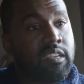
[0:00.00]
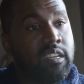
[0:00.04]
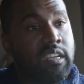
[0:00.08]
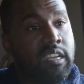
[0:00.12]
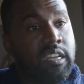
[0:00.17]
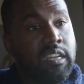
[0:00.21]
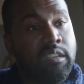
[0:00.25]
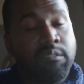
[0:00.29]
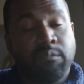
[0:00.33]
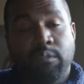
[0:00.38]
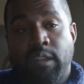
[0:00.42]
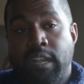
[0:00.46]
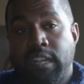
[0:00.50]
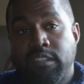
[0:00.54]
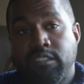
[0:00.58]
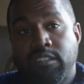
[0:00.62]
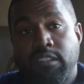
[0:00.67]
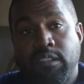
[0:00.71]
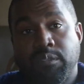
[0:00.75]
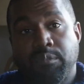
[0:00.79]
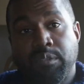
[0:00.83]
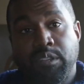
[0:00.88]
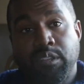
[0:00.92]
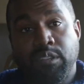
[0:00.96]
any ranch
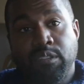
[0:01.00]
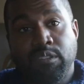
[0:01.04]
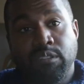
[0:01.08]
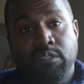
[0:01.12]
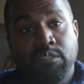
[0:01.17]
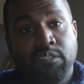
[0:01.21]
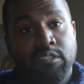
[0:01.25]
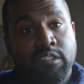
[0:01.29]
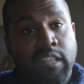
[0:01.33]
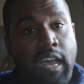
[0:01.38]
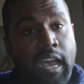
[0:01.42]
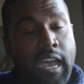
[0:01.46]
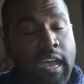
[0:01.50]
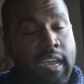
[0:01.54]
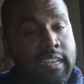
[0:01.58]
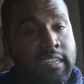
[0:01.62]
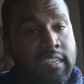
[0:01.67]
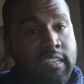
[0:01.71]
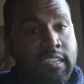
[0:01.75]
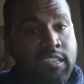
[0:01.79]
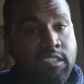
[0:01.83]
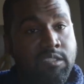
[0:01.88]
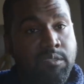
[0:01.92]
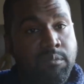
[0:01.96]
that we use, the
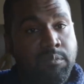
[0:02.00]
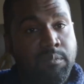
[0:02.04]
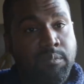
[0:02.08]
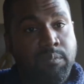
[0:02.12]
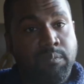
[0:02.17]
ideas